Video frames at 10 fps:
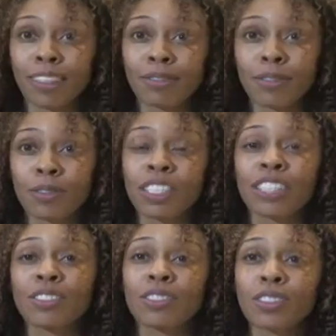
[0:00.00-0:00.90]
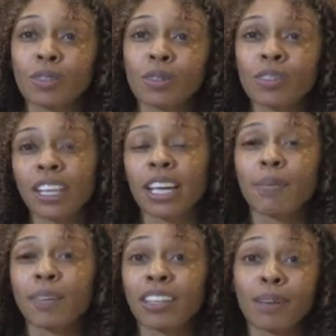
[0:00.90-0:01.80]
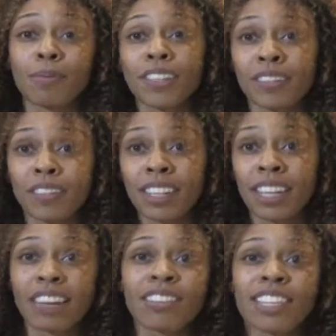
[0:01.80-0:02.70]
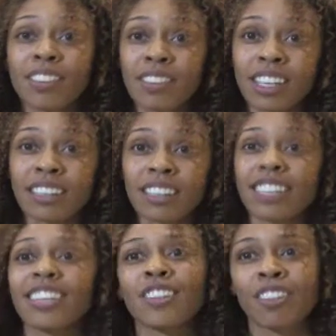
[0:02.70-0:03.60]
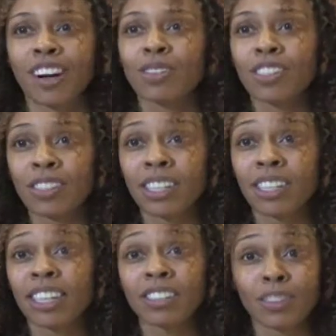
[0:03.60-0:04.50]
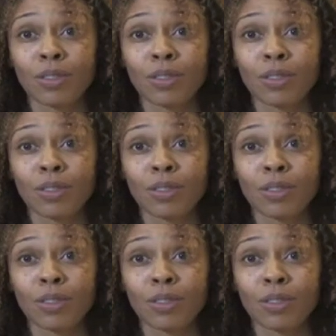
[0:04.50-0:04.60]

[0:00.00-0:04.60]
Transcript: The foods that you choose become you. Everything you eat, they say you are what you eat, and that's